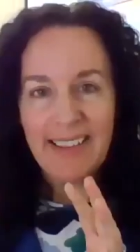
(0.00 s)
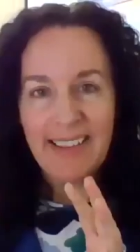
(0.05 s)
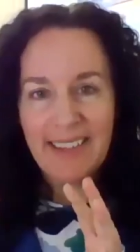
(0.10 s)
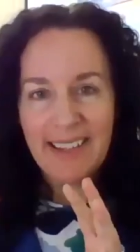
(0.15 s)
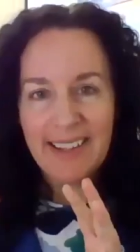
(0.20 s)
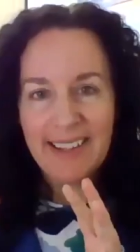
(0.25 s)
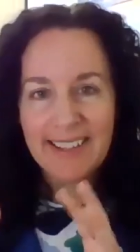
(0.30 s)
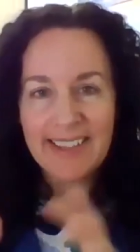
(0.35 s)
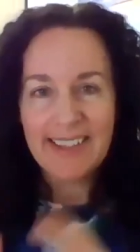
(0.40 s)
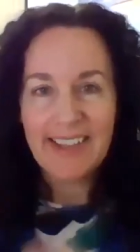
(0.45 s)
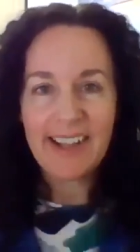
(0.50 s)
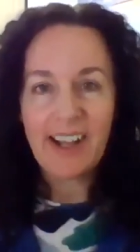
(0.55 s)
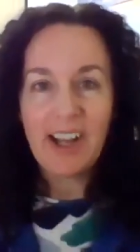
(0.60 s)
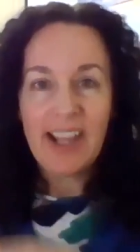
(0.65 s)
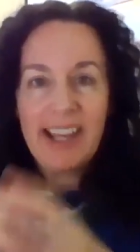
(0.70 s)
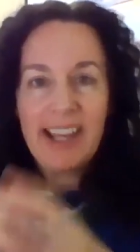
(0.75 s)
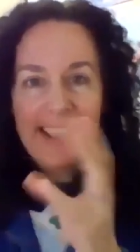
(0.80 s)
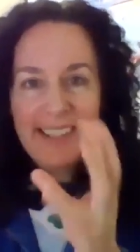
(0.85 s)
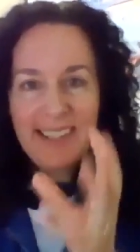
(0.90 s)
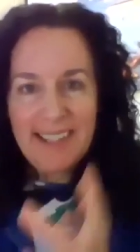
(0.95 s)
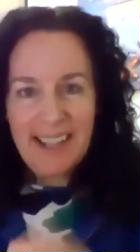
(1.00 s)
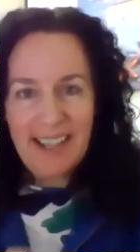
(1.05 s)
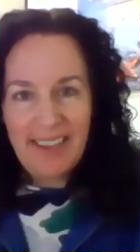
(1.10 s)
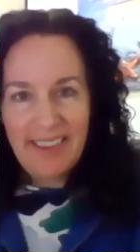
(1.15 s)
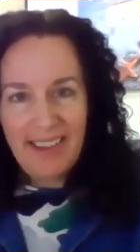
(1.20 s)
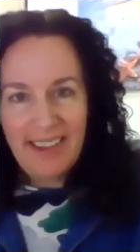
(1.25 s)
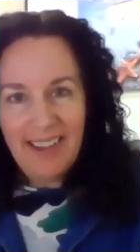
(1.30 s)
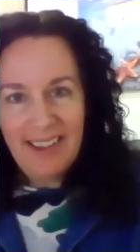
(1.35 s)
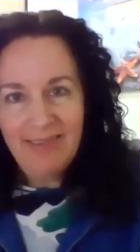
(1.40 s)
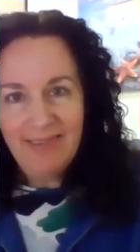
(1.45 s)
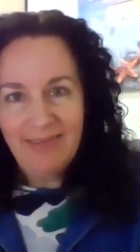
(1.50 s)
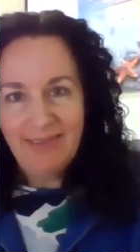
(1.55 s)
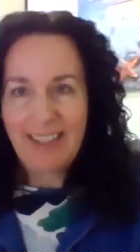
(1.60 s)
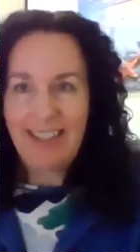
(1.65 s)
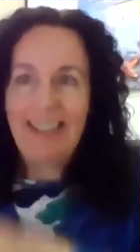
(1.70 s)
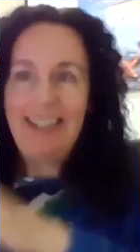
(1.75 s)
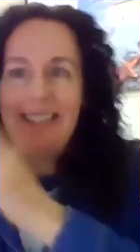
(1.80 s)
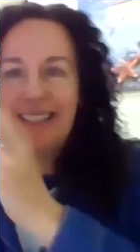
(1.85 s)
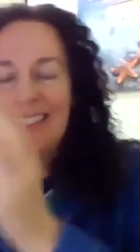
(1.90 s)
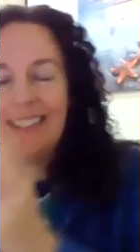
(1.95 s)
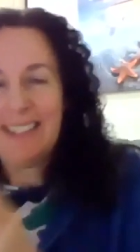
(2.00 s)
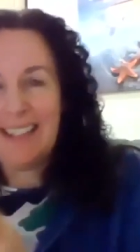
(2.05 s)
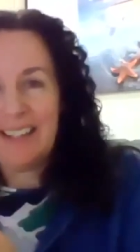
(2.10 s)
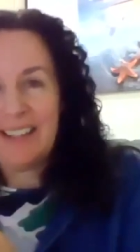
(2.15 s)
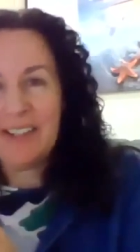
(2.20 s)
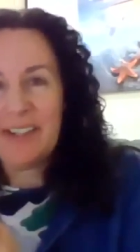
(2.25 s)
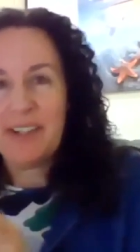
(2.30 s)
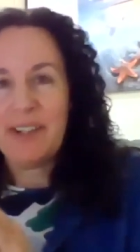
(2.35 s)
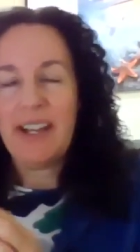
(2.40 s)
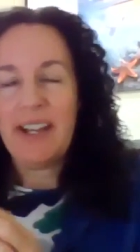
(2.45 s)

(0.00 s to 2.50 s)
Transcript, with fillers: and then it's like here's another and here's another